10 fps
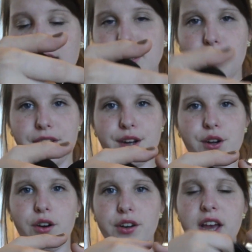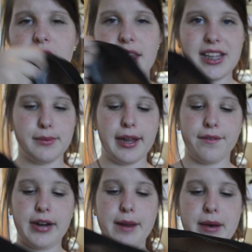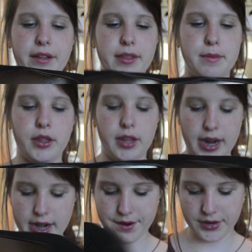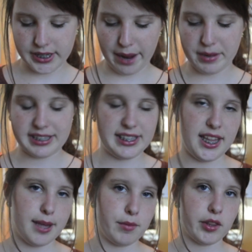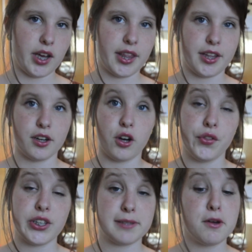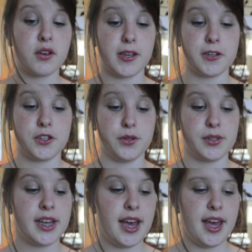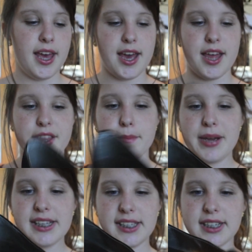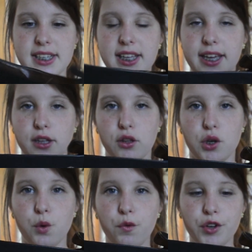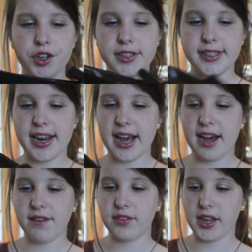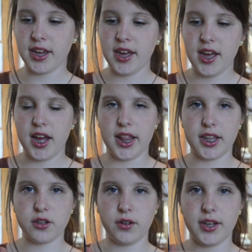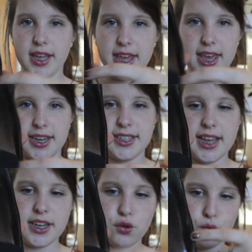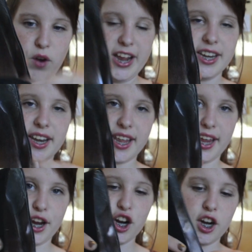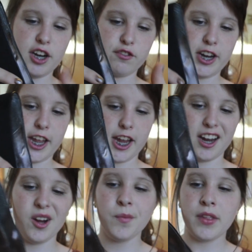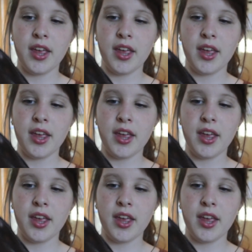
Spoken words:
is what they're called. That's what I've read about them online. Every time I see them online, they're called the smoking shoes, and they're basically like loafers that have like a little indent right here and right here,